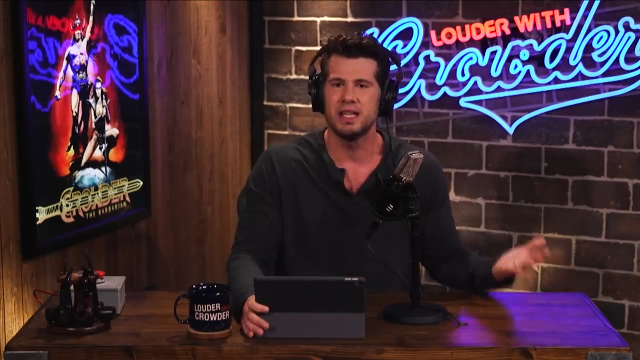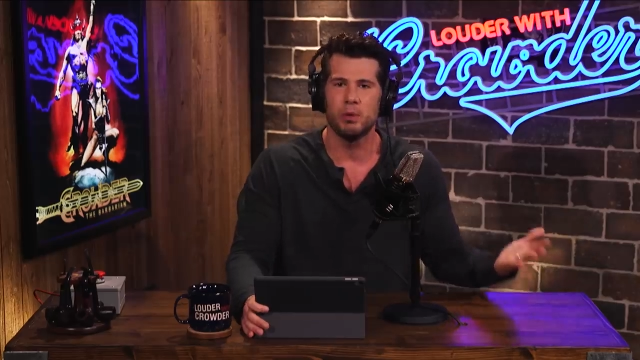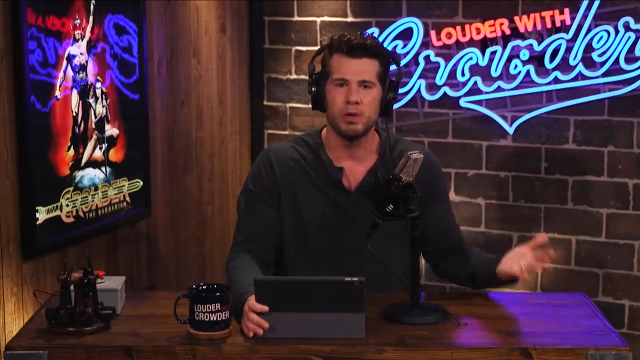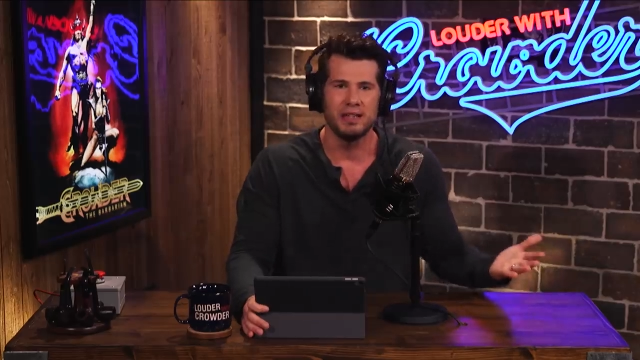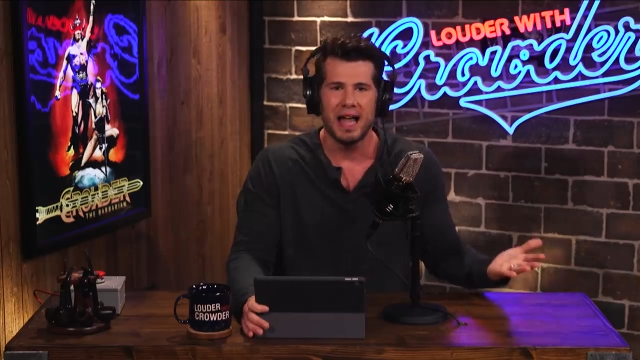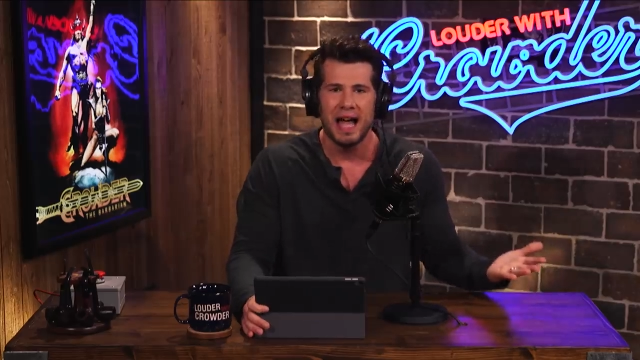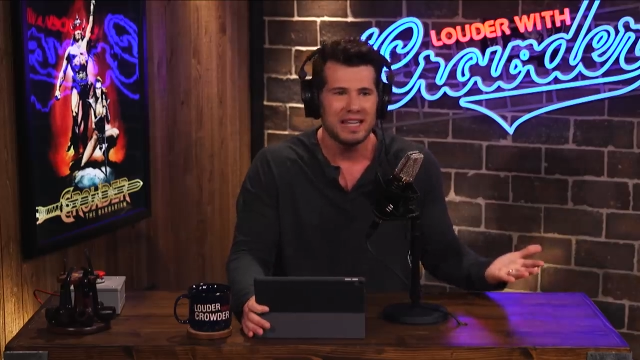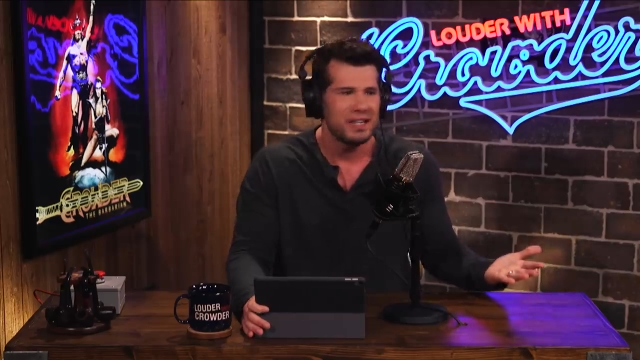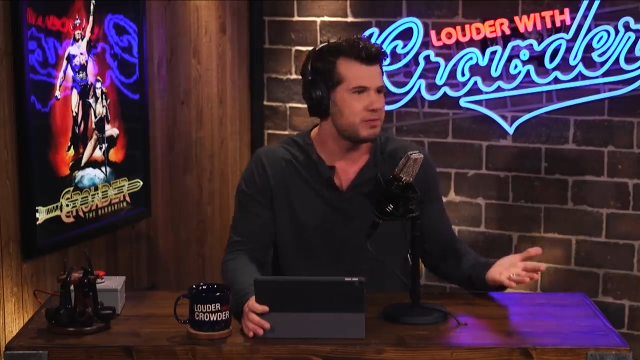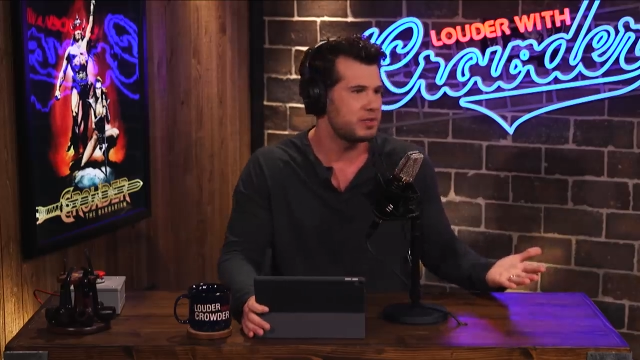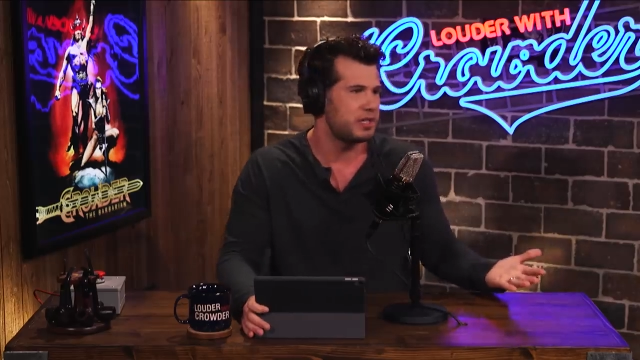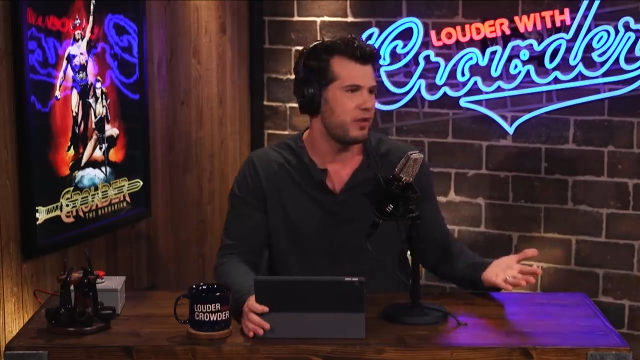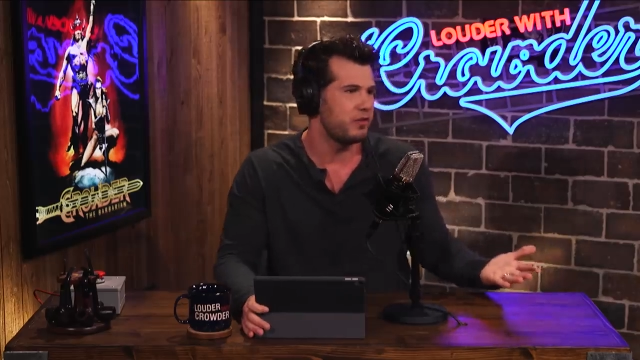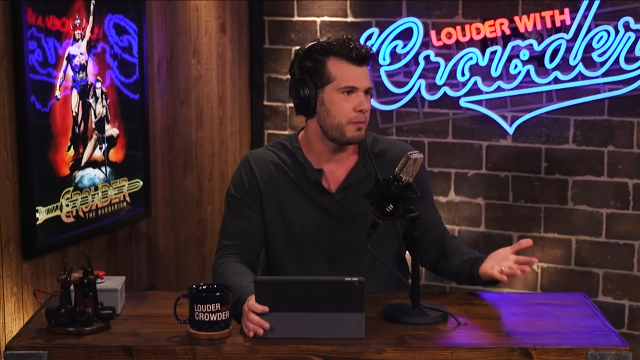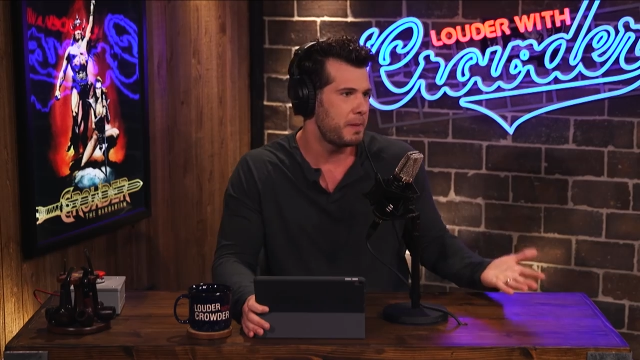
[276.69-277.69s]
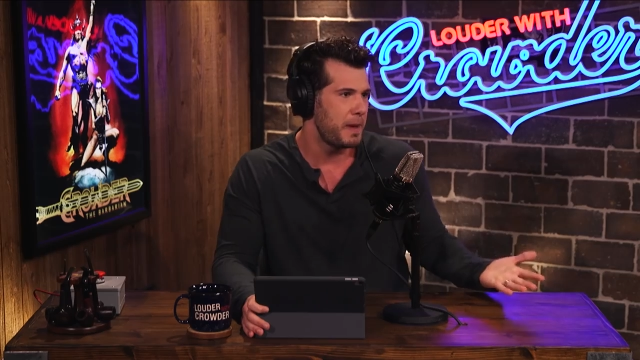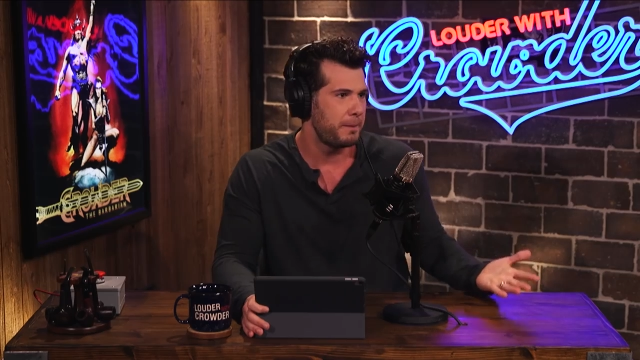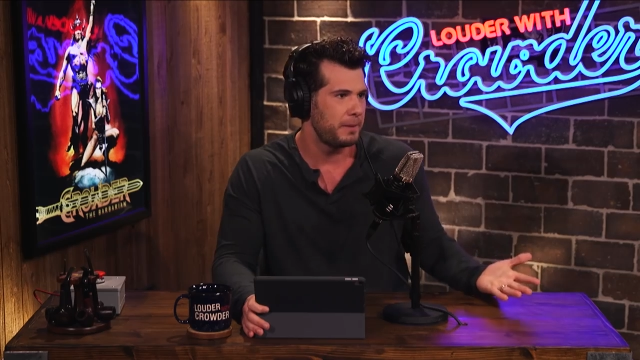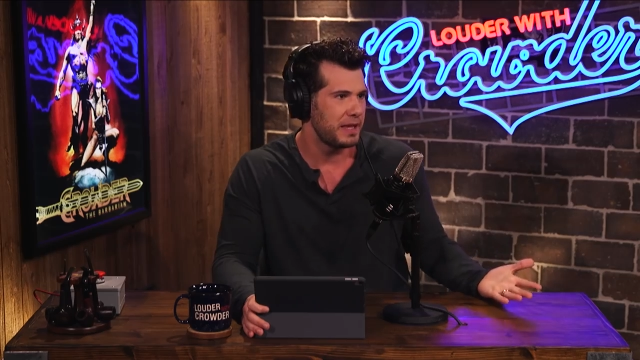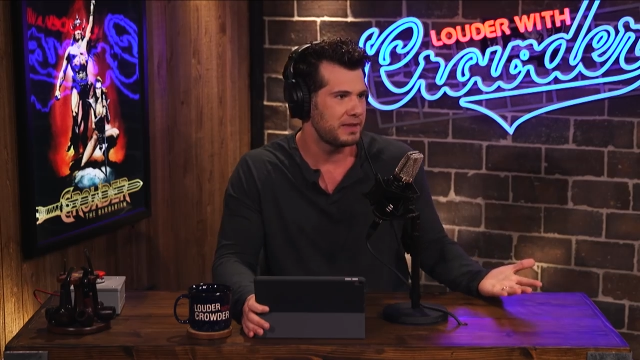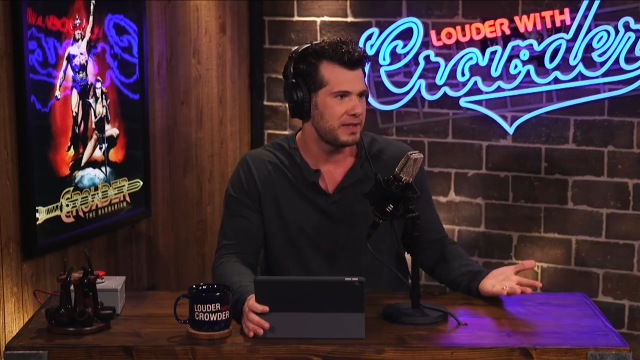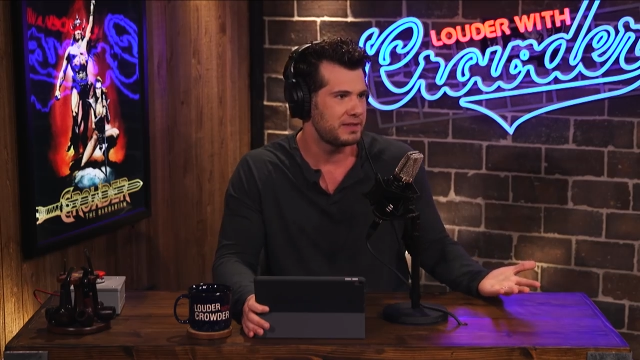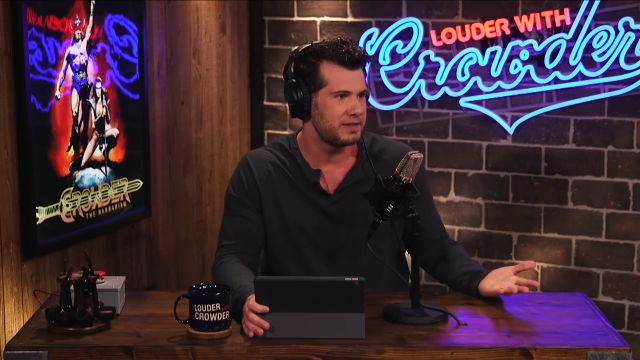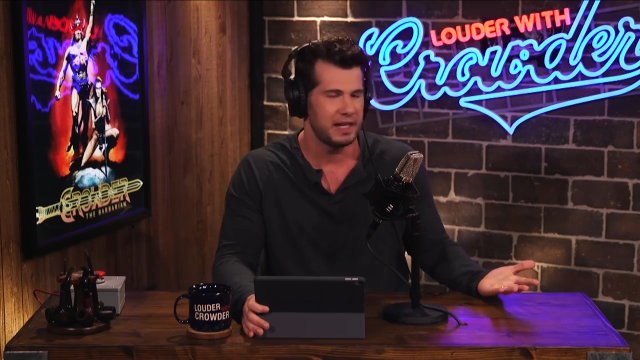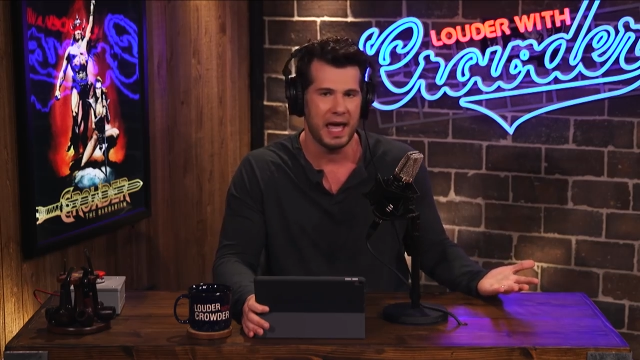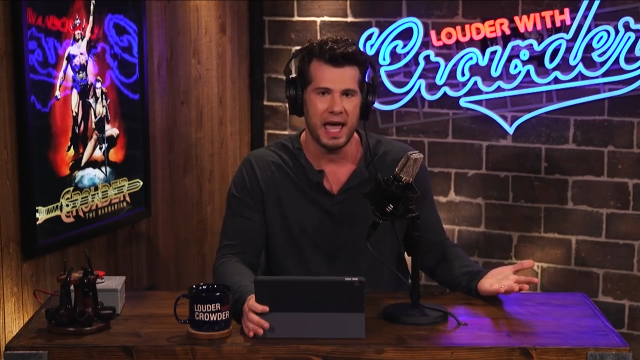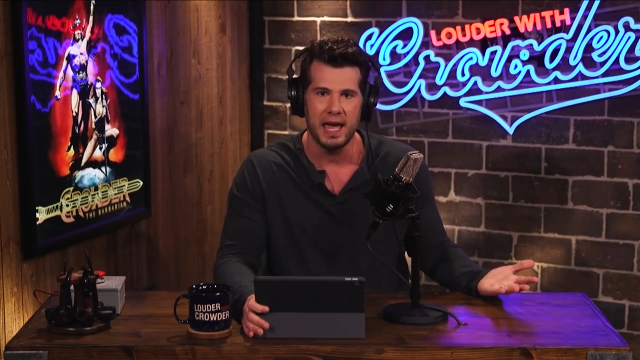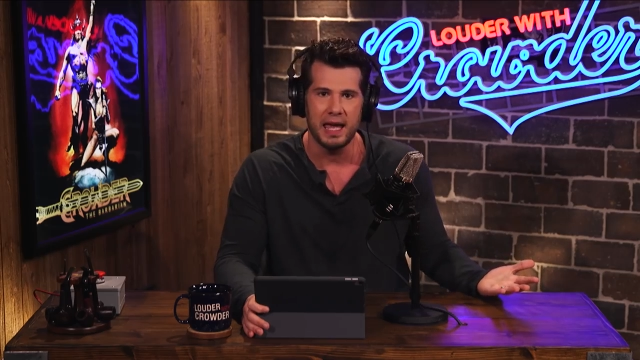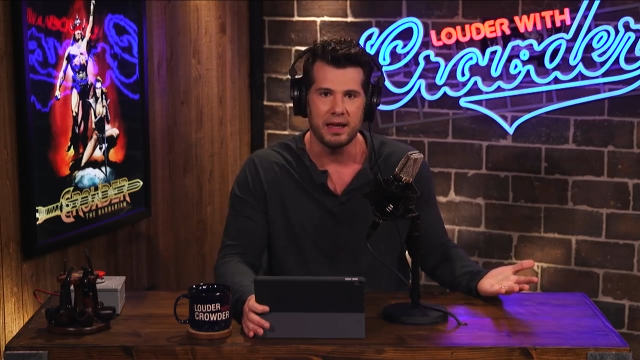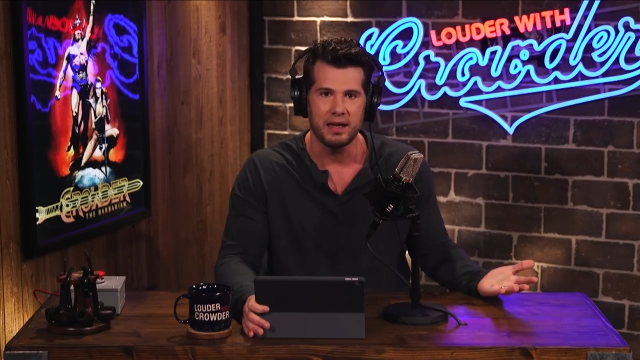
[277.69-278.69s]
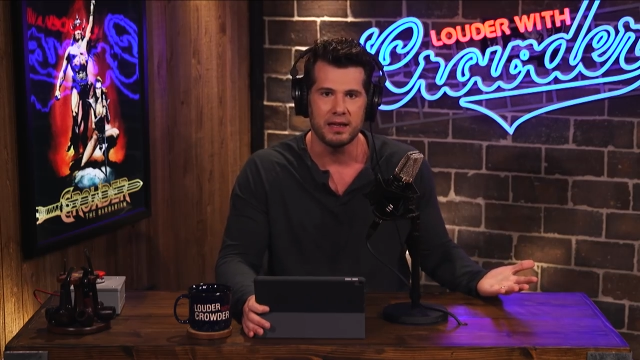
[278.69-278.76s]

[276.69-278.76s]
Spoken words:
that they would align themselves with people like this today.